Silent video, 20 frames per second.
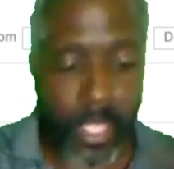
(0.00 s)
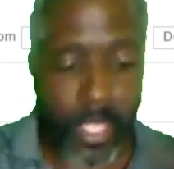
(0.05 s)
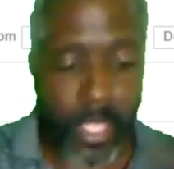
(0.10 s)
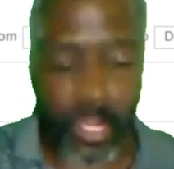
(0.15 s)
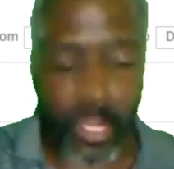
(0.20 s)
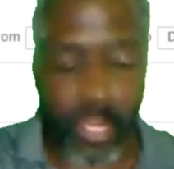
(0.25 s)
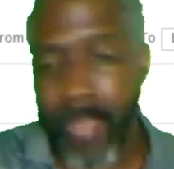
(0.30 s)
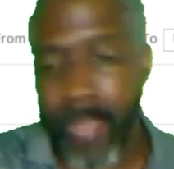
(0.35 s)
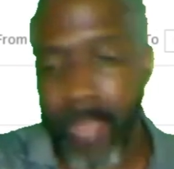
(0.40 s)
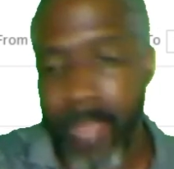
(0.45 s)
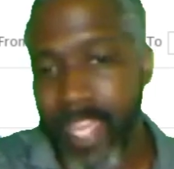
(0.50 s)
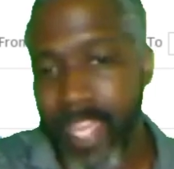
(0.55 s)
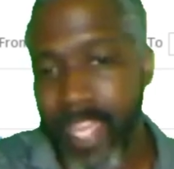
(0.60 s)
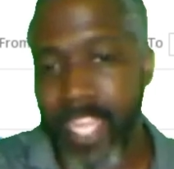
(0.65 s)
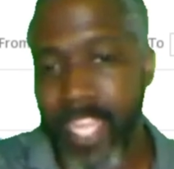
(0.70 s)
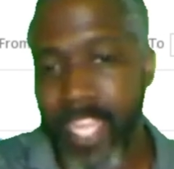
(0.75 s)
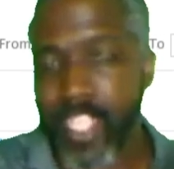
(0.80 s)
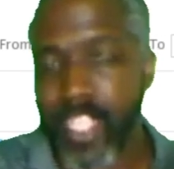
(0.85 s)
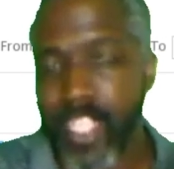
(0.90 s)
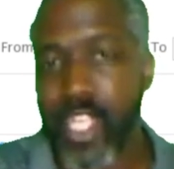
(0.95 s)
you know the main thing
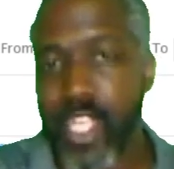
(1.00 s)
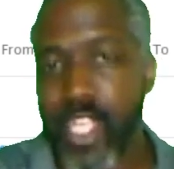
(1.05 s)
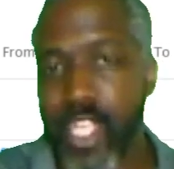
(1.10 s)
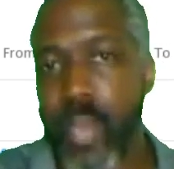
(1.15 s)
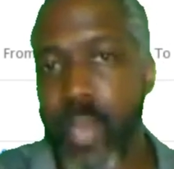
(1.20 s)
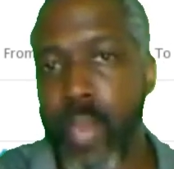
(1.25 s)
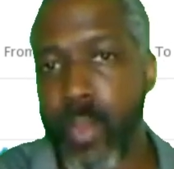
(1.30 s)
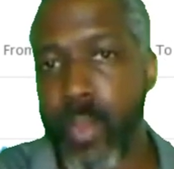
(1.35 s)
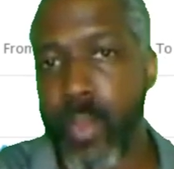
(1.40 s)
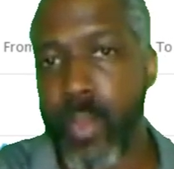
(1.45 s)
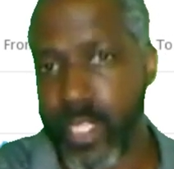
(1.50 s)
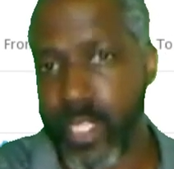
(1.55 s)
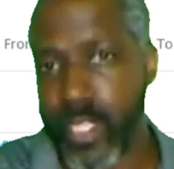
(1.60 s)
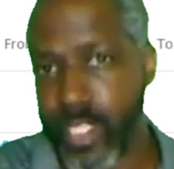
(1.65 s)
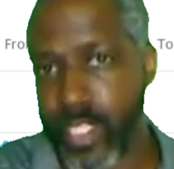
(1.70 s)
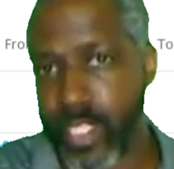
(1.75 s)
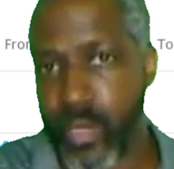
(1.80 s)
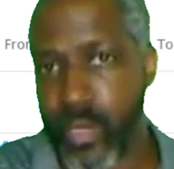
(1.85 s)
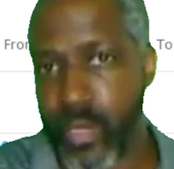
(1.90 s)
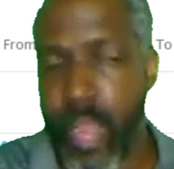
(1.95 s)
is knowing what to
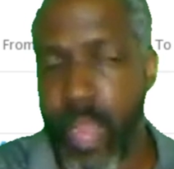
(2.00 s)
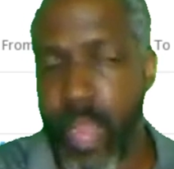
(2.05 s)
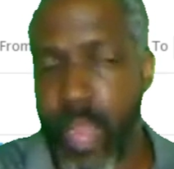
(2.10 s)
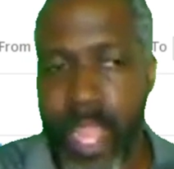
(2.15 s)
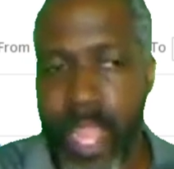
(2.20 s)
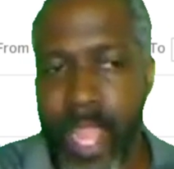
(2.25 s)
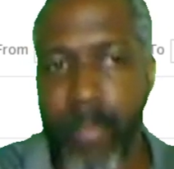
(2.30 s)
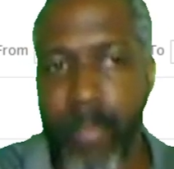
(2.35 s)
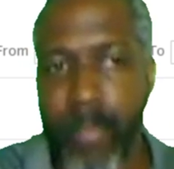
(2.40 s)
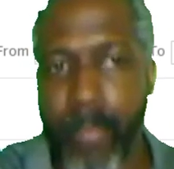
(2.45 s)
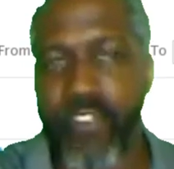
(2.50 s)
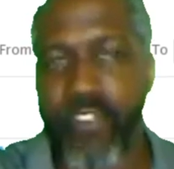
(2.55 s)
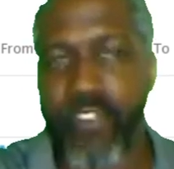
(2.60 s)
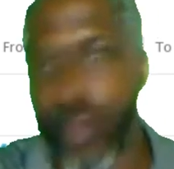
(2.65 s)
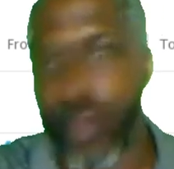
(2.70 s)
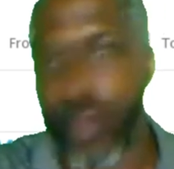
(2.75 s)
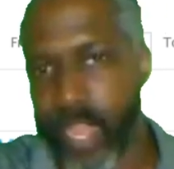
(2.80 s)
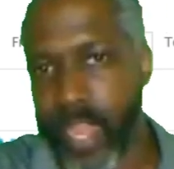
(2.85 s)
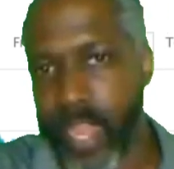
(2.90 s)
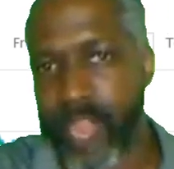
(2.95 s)
do
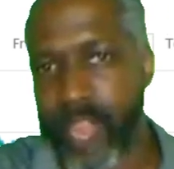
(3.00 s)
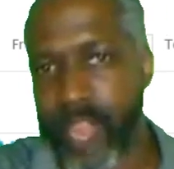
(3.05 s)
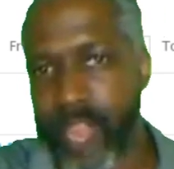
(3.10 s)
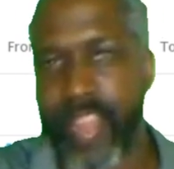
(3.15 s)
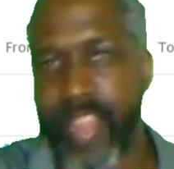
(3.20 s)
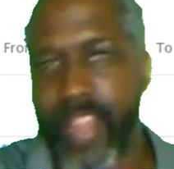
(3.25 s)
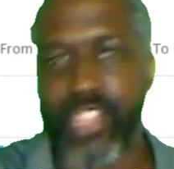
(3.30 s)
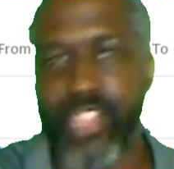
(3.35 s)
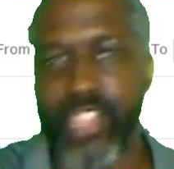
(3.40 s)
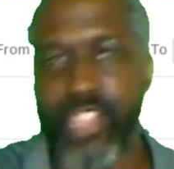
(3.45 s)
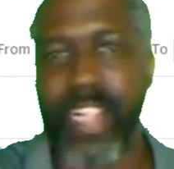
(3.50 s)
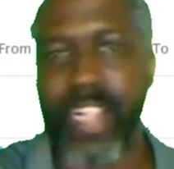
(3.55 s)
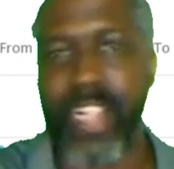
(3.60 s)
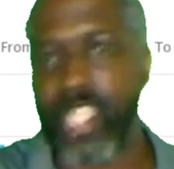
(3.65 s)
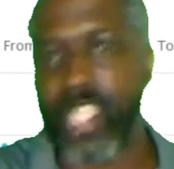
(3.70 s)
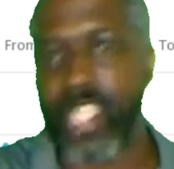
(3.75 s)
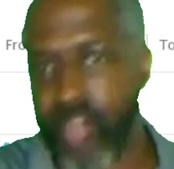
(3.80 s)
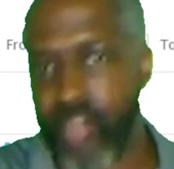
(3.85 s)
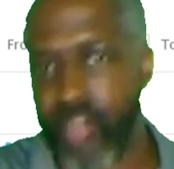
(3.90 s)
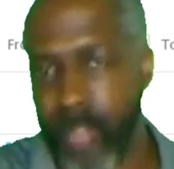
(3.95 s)
beforehand rather than trying to
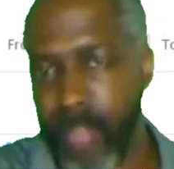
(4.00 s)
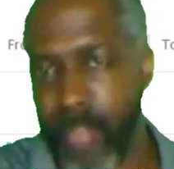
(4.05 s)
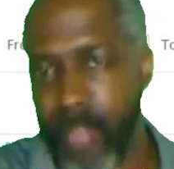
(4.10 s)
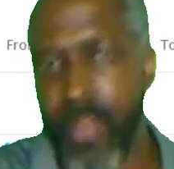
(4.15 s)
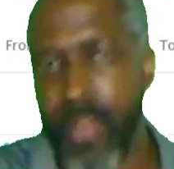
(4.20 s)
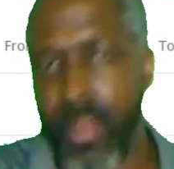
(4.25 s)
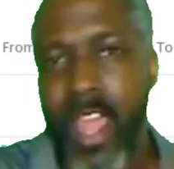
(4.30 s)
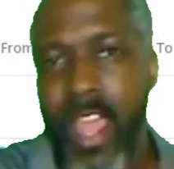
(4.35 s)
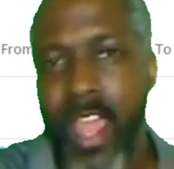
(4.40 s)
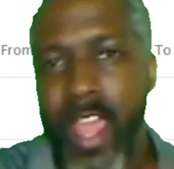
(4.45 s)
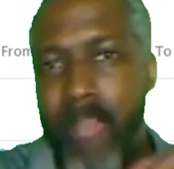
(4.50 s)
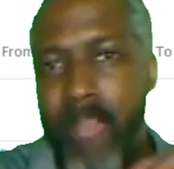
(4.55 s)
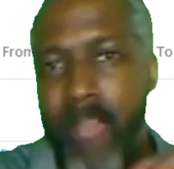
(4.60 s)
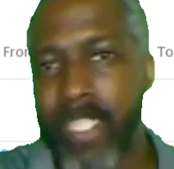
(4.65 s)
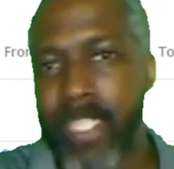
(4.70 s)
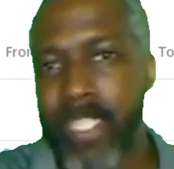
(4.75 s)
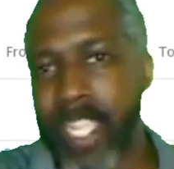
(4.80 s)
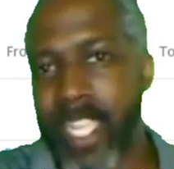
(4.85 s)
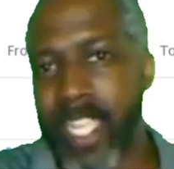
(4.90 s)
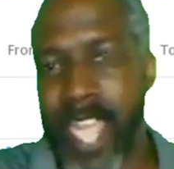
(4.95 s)
scramble and
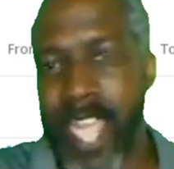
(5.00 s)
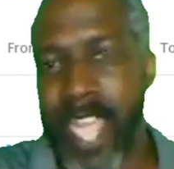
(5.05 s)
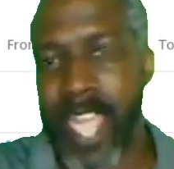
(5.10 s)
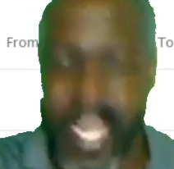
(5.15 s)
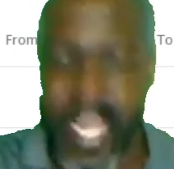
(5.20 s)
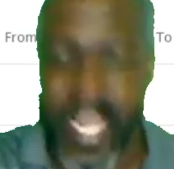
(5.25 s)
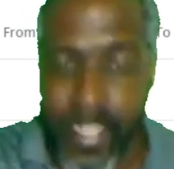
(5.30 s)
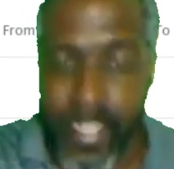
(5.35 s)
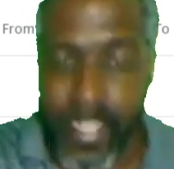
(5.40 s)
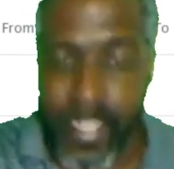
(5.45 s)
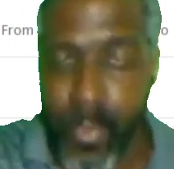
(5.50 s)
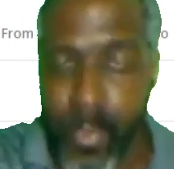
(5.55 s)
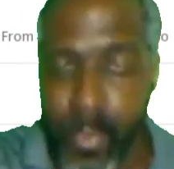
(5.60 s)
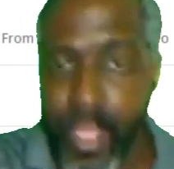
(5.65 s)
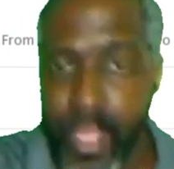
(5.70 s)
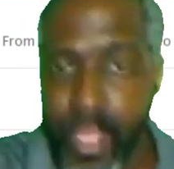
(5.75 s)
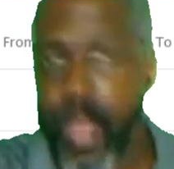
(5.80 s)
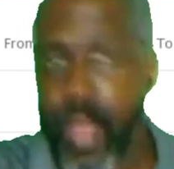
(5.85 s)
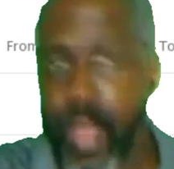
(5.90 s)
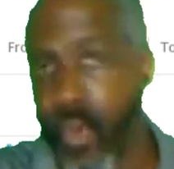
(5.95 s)
missing an exit point
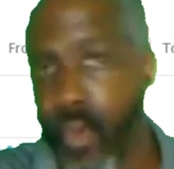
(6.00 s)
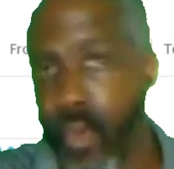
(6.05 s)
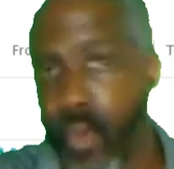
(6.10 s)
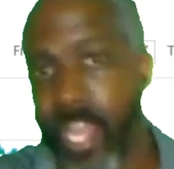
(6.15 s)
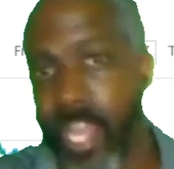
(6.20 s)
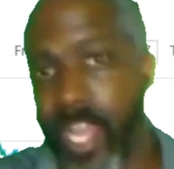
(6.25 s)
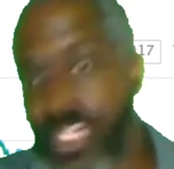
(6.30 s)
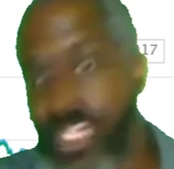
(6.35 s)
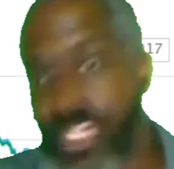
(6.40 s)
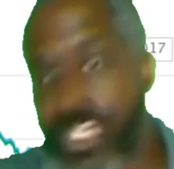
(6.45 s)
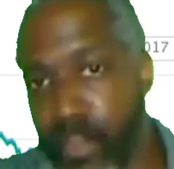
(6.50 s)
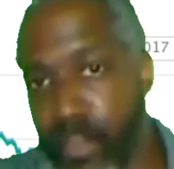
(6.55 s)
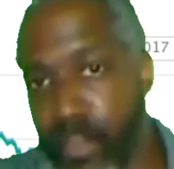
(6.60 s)
or an entry